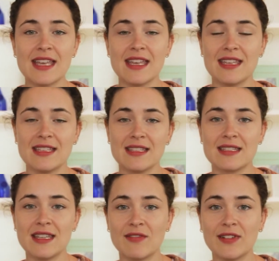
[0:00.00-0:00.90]

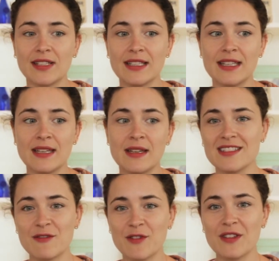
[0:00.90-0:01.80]
is definitely
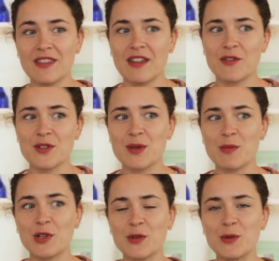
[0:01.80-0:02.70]
different than for
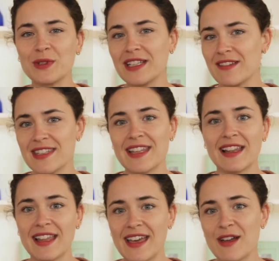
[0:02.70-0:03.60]
someone who lives in
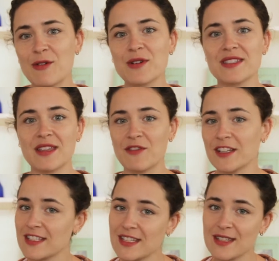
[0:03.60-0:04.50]
LA or San
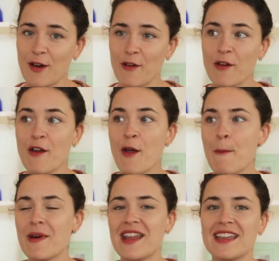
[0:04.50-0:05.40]
Francisco,
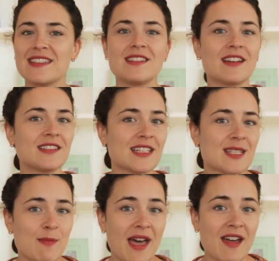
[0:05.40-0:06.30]
but I did not
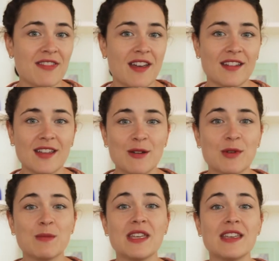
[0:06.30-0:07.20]
expect that it
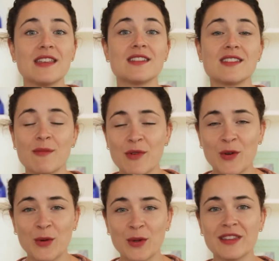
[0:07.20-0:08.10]
would be
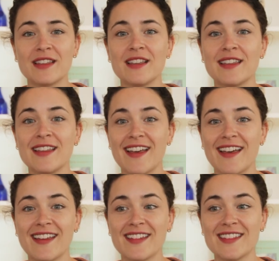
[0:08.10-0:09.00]
double the
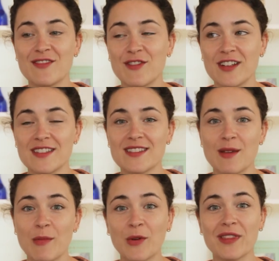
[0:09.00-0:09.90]
difference,
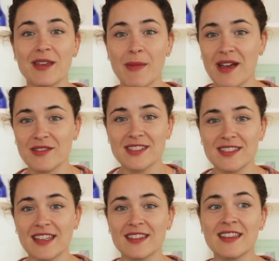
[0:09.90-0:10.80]
double the amount,
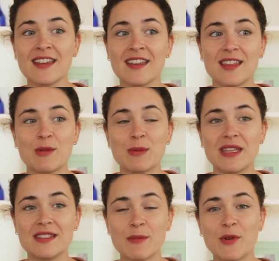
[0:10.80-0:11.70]
that they would
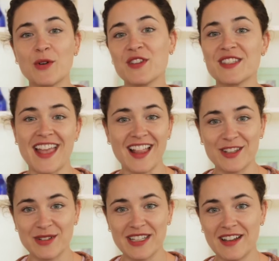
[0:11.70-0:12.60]
make double the
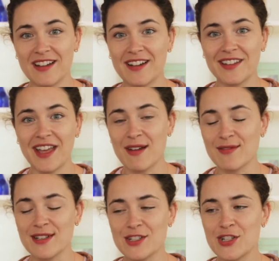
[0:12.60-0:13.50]
salary on
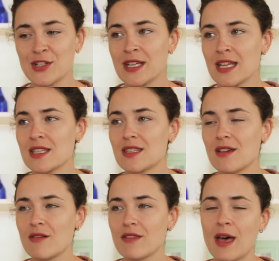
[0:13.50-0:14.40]
average.
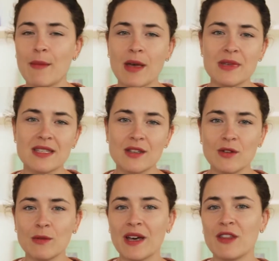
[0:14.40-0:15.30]
So that might be
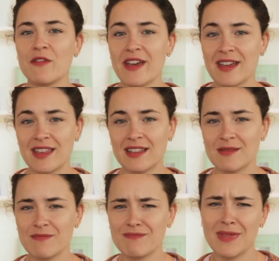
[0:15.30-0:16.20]
skewed by the fact that
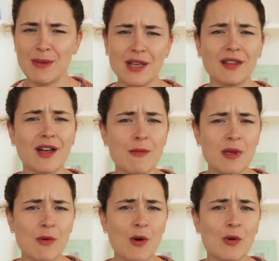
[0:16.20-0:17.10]
maybe a lot of
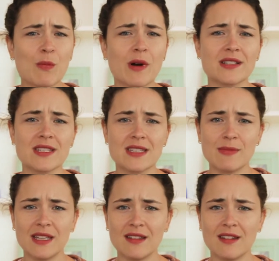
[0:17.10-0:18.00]
people who
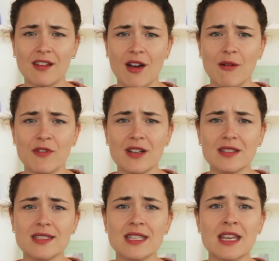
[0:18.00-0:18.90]
participated in a
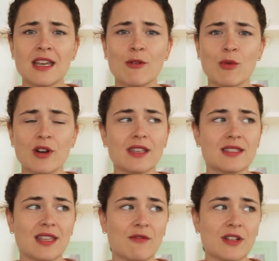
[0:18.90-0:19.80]
conference work in
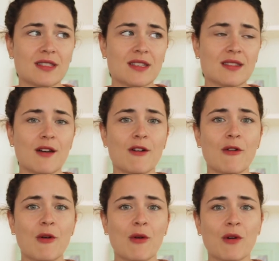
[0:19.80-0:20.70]
San
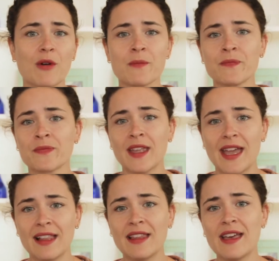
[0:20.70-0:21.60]
Francisco or
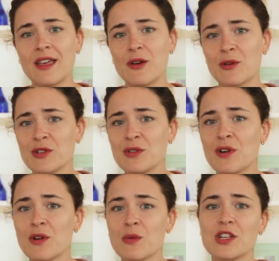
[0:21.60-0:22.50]
LA or New
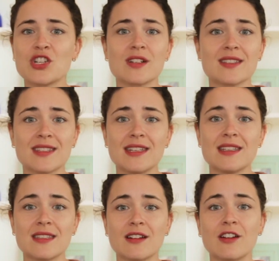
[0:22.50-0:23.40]
York, which are
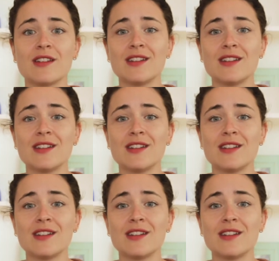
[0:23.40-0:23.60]
cities that are